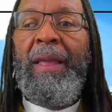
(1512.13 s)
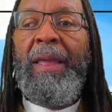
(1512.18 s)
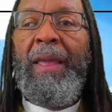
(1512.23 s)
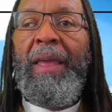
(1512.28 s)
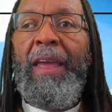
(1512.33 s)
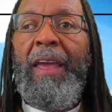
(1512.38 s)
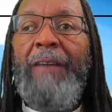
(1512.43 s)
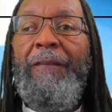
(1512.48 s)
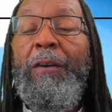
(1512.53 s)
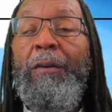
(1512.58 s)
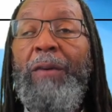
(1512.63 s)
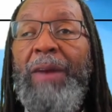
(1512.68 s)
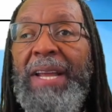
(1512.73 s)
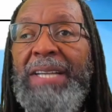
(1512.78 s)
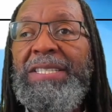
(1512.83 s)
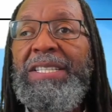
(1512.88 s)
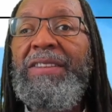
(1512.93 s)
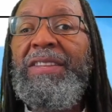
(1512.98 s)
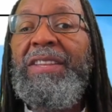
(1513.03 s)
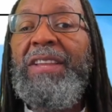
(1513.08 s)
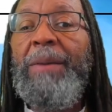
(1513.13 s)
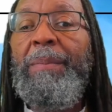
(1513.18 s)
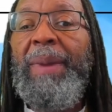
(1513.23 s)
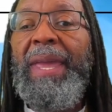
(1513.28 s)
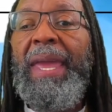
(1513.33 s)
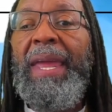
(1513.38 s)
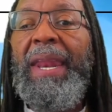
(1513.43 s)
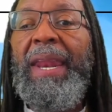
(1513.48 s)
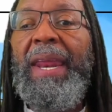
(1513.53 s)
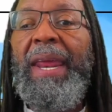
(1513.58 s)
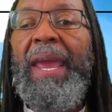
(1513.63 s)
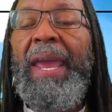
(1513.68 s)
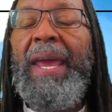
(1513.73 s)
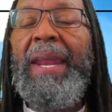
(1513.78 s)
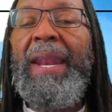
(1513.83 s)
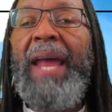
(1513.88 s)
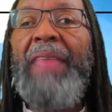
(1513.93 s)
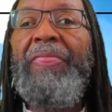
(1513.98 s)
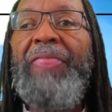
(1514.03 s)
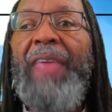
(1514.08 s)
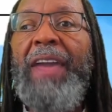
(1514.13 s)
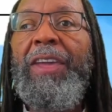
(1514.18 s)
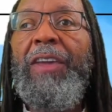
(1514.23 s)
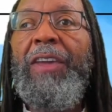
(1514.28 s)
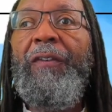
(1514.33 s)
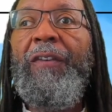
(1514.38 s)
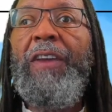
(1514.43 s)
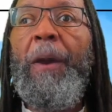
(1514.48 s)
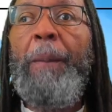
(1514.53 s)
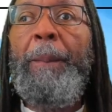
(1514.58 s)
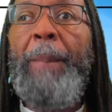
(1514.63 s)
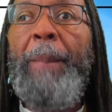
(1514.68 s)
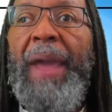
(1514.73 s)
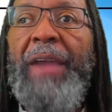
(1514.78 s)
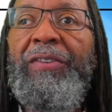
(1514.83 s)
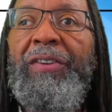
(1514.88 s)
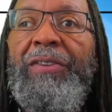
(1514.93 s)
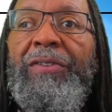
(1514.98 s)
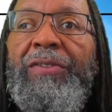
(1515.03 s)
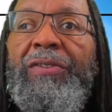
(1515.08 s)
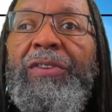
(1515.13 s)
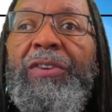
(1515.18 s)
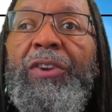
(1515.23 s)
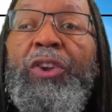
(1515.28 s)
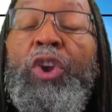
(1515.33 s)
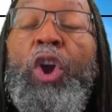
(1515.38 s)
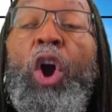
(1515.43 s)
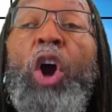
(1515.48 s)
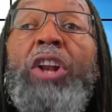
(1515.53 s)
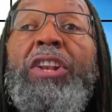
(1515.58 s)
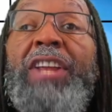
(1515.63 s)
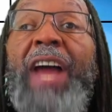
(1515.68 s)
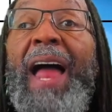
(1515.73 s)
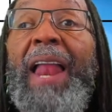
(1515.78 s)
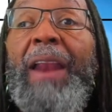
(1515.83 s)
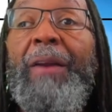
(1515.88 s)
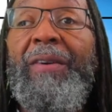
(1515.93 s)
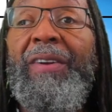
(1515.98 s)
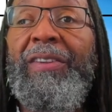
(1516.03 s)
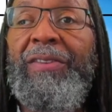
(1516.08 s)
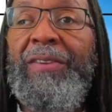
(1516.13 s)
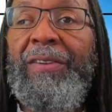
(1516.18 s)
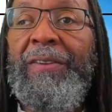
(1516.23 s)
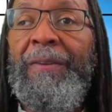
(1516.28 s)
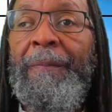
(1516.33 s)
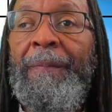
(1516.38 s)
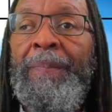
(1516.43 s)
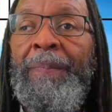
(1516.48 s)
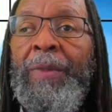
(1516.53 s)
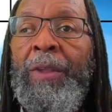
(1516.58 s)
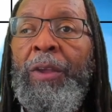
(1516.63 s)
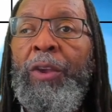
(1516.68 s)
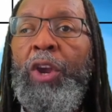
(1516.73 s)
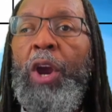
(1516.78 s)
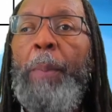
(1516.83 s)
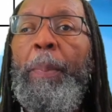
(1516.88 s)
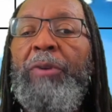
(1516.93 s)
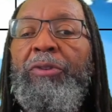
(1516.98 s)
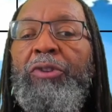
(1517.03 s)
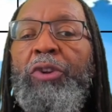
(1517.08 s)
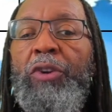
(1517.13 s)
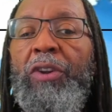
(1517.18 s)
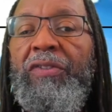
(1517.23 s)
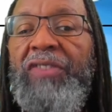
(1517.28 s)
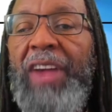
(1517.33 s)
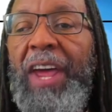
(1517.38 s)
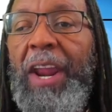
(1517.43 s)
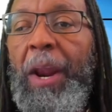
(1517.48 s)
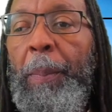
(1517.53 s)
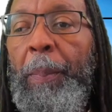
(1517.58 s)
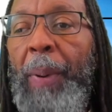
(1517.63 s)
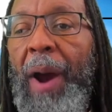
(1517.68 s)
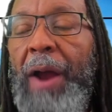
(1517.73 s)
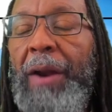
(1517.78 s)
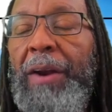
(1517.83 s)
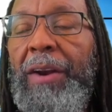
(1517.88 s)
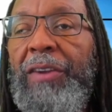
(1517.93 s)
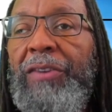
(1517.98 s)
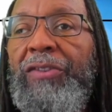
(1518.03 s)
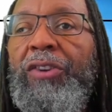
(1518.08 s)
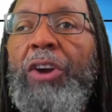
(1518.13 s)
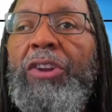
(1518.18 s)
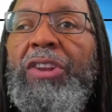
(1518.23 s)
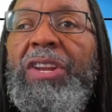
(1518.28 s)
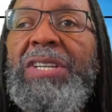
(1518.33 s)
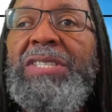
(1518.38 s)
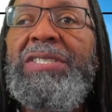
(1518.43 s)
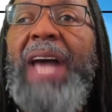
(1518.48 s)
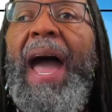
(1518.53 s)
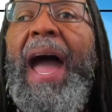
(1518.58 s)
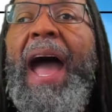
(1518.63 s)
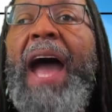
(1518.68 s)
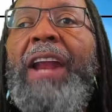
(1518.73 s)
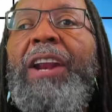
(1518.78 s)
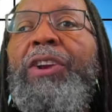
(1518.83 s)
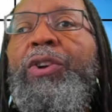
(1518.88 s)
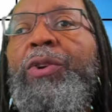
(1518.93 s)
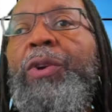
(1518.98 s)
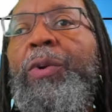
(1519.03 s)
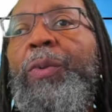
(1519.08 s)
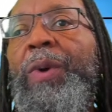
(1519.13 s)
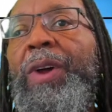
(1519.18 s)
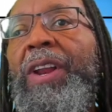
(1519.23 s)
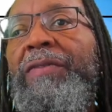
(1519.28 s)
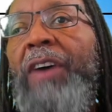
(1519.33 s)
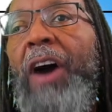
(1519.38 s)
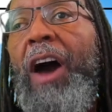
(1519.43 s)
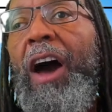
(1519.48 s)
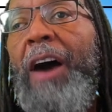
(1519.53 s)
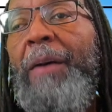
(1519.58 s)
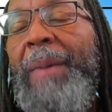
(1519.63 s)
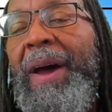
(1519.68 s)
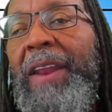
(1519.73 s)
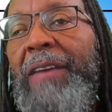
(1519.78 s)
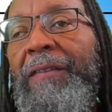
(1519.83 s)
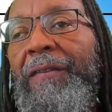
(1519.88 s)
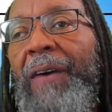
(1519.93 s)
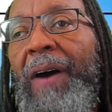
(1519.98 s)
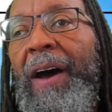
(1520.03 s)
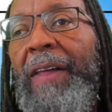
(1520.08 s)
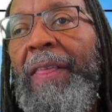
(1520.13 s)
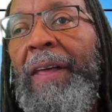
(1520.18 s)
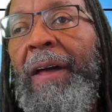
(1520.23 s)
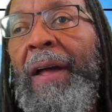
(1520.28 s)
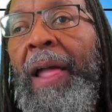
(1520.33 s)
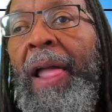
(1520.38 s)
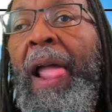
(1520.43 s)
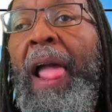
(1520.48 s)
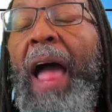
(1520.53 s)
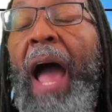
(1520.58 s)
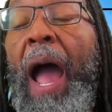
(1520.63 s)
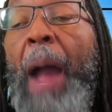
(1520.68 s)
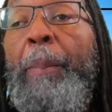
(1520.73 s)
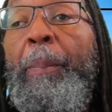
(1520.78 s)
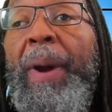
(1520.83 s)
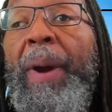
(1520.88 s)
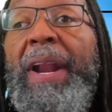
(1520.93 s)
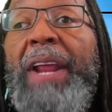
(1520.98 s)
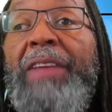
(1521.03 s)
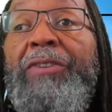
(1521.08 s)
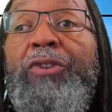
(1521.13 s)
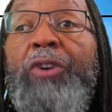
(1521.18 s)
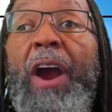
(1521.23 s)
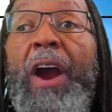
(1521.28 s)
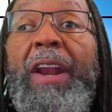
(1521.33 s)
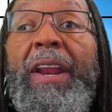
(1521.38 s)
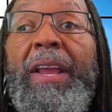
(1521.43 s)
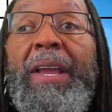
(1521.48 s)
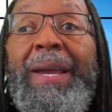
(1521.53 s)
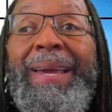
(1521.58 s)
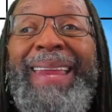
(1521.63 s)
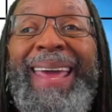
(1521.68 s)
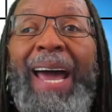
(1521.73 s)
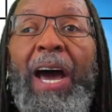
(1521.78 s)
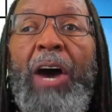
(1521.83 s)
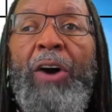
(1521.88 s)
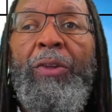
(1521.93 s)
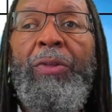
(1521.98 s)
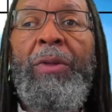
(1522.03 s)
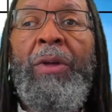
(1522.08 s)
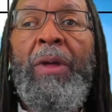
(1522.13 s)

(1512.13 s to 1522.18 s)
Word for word: If you listen to beginning end, I thank you for your patience, your tolerance, your pursuit of set apartness, your desire to do the will of the Almighty Father. I pray that you are in good health.